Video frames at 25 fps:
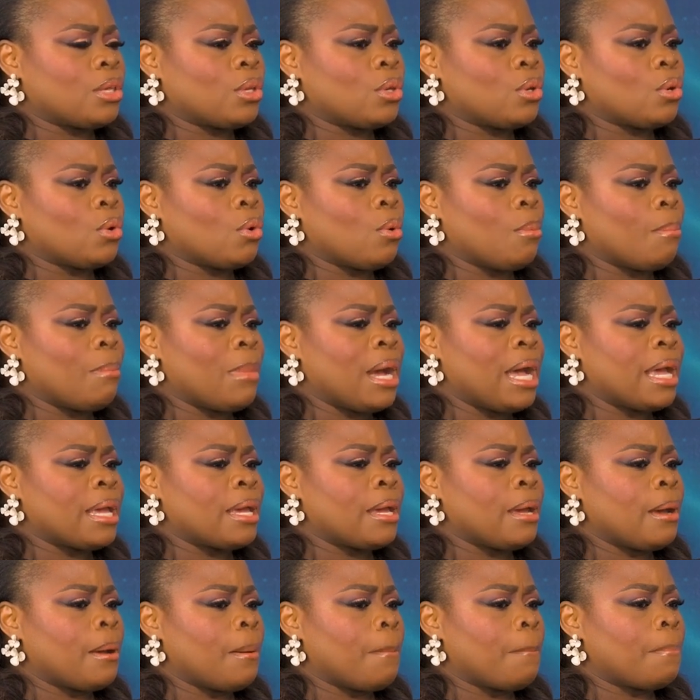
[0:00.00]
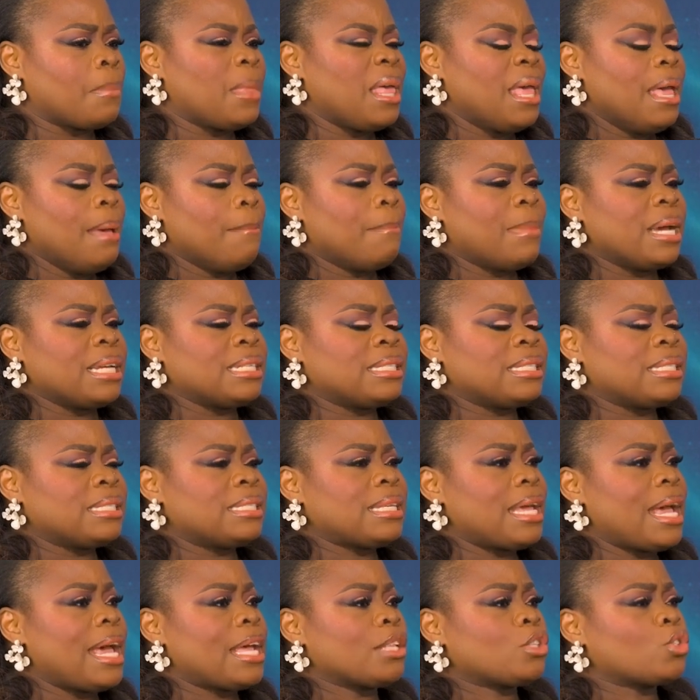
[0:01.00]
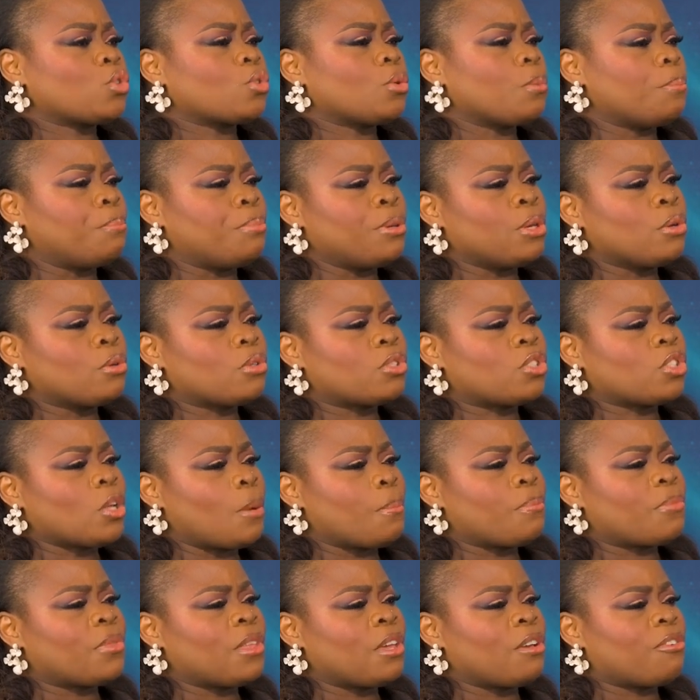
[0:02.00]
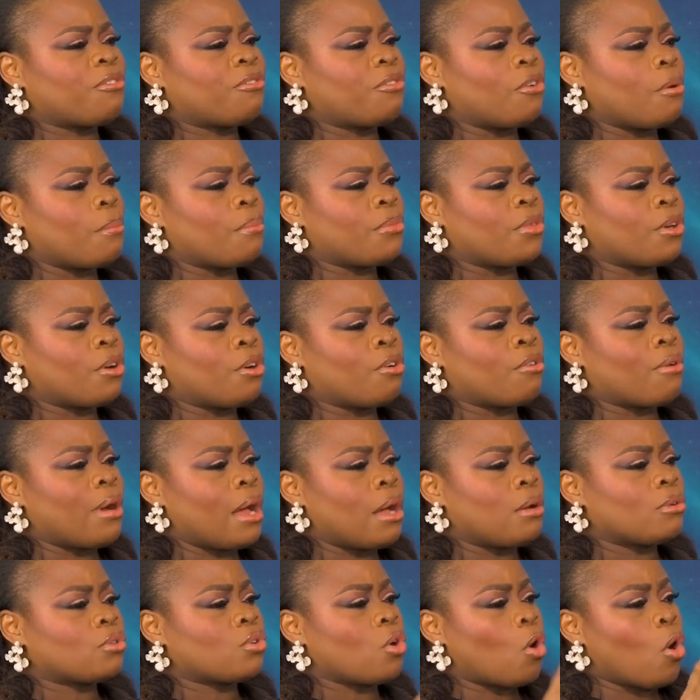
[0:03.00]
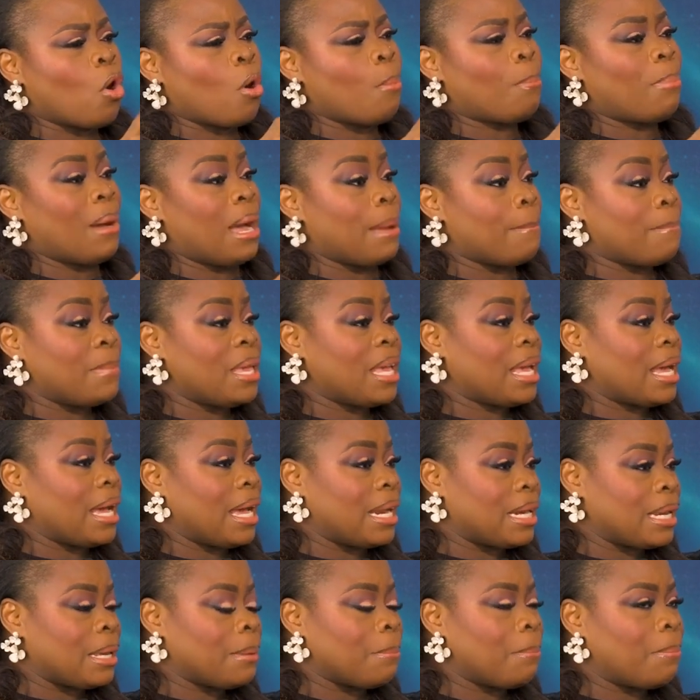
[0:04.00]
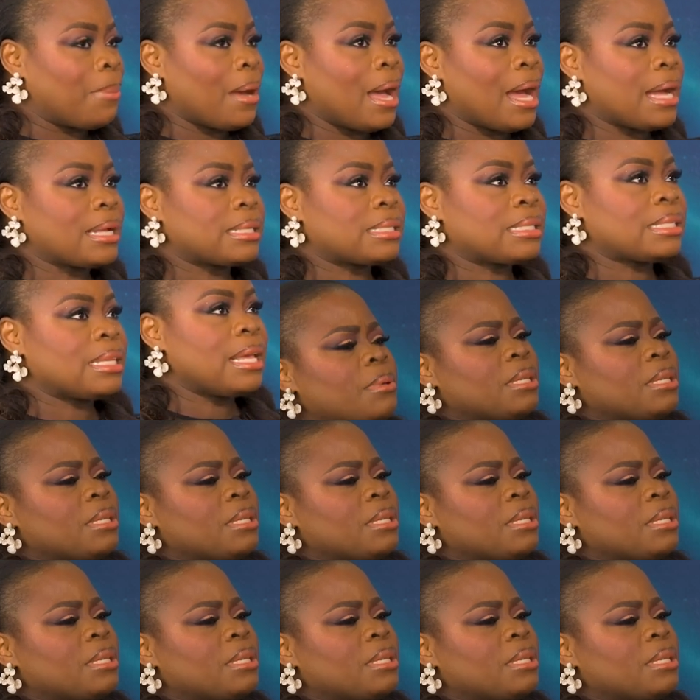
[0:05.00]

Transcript: You know, my desire to build something from the ground up and make an impact.